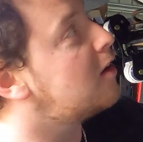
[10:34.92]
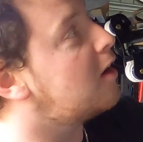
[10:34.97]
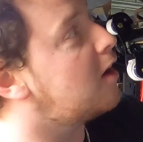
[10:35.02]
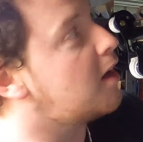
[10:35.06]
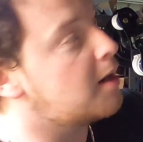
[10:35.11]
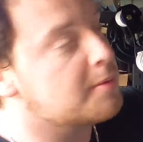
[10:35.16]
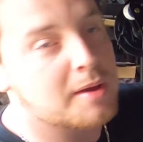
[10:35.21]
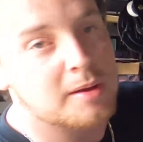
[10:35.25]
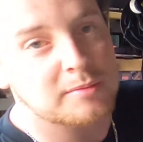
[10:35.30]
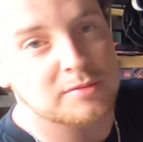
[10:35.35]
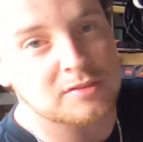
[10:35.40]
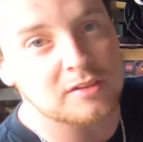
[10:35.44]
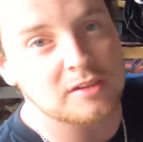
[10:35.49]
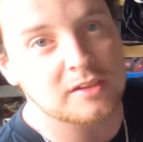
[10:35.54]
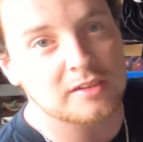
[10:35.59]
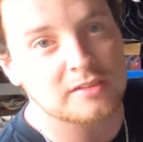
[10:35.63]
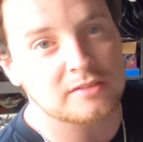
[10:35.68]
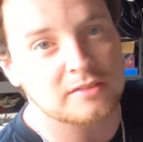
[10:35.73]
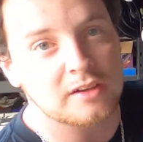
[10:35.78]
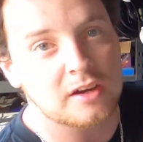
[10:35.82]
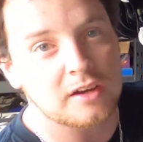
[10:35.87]
I'm absolutely
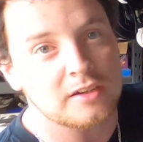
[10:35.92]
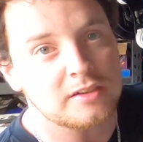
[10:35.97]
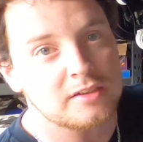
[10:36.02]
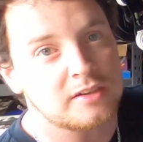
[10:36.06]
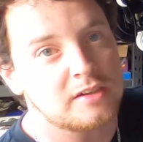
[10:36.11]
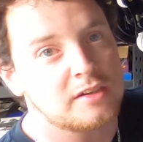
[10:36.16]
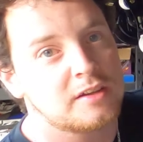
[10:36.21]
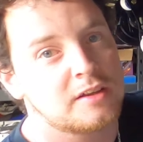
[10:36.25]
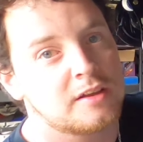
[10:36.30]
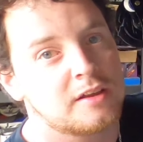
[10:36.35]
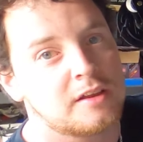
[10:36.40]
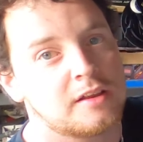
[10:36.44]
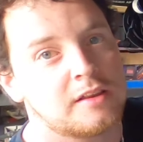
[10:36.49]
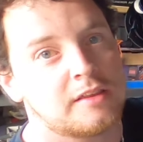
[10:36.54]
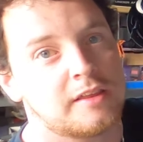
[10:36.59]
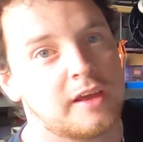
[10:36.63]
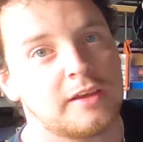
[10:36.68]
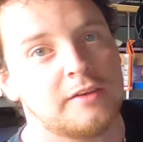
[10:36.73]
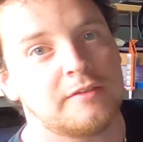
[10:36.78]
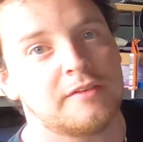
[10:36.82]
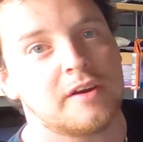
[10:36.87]
stoked.
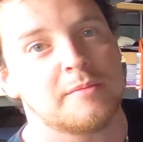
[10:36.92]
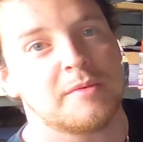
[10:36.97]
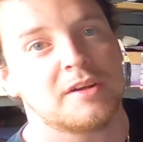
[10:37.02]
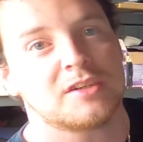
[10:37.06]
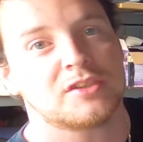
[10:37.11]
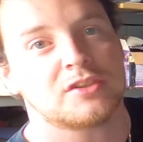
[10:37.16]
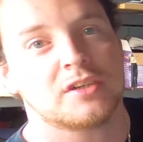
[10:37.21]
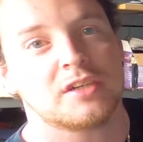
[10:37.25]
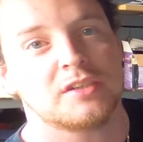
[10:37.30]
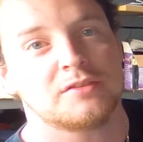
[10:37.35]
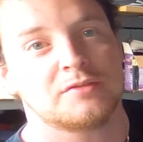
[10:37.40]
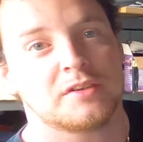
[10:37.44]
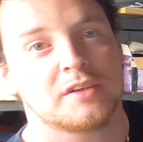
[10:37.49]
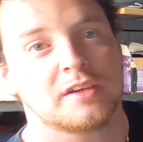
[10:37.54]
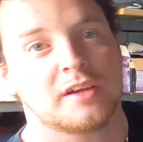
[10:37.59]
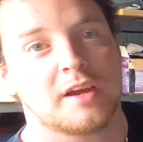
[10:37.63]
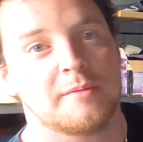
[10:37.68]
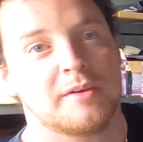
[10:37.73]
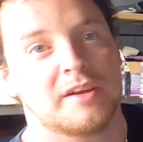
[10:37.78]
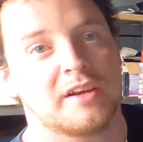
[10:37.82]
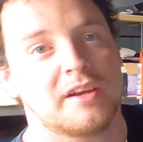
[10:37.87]
Thank you very much, Chris, for
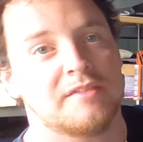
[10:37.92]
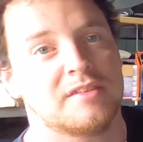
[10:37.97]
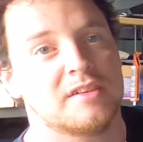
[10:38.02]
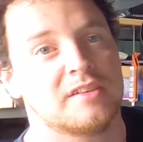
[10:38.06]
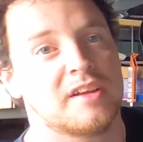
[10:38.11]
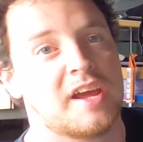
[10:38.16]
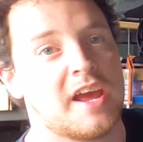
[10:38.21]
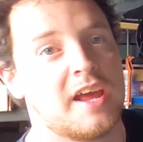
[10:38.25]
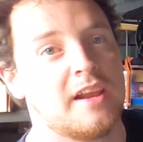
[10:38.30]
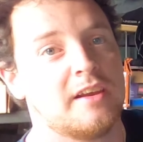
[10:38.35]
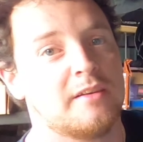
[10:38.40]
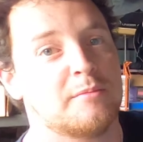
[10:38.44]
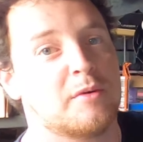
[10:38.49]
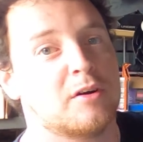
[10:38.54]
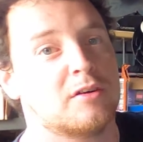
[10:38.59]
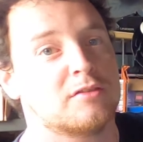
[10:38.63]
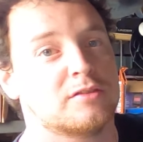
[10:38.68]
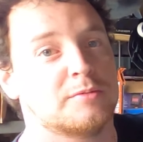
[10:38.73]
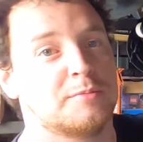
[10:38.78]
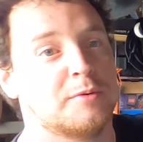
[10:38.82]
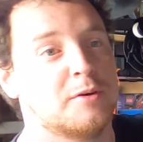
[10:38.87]
coming and giving it a hand and
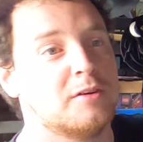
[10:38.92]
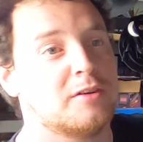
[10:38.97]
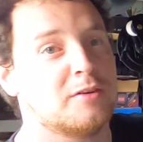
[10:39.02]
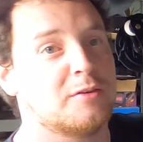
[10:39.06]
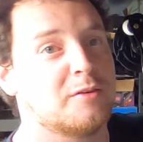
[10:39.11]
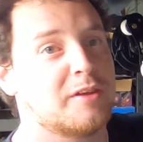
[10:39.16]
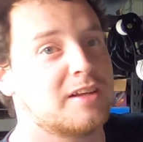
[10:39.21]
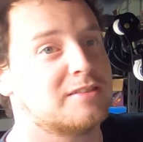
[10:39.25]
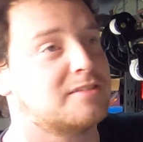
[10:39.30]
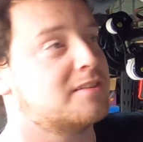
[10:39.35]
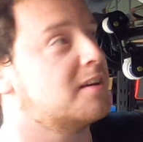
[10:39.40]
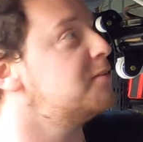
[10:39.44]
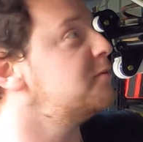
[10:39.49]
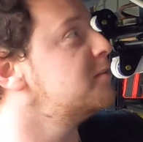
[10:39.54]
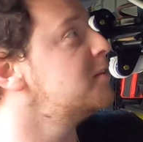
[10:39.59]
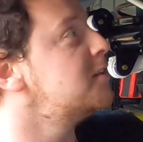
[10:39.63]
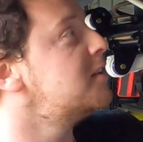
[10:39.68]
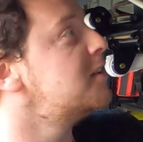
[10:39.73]
moral support and all that stuff.